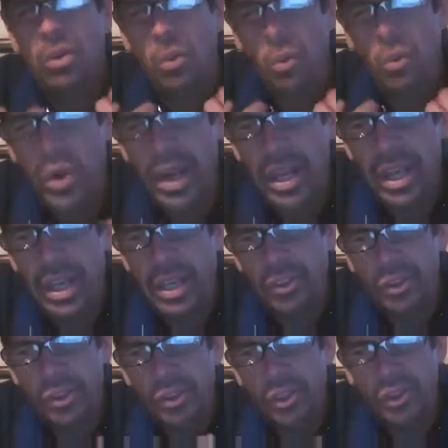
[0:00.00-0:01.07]
we
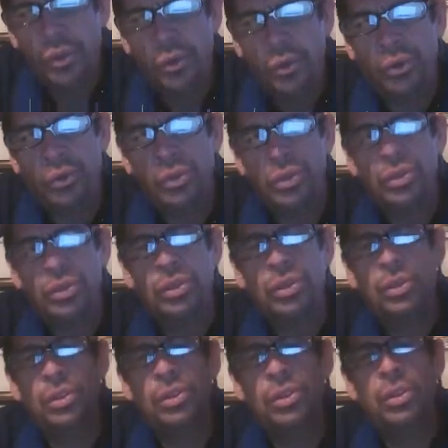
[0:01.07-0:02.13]
should choose
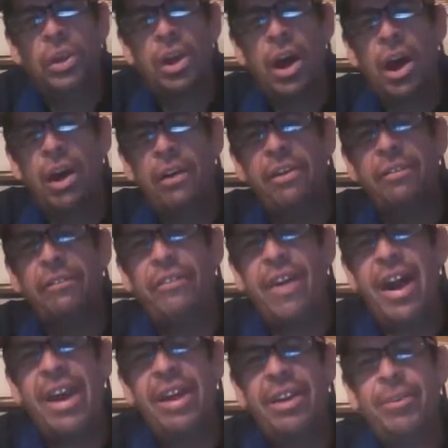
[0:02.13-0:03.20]
our
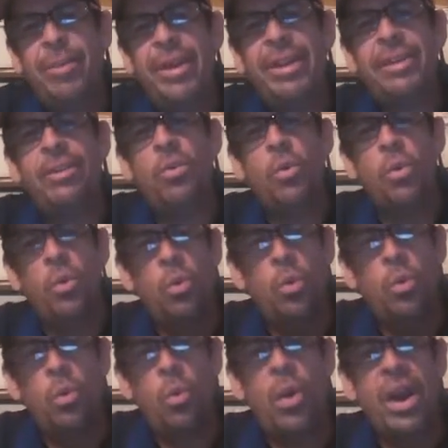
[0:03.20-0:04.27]
environment
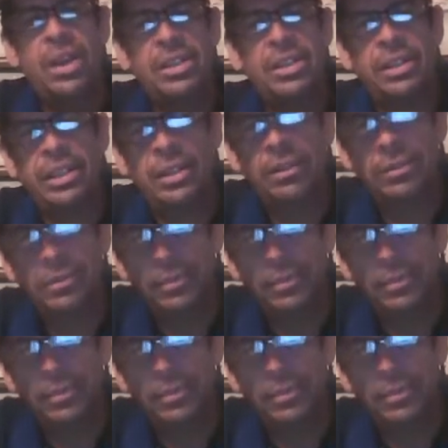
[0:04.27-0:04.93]
wisely.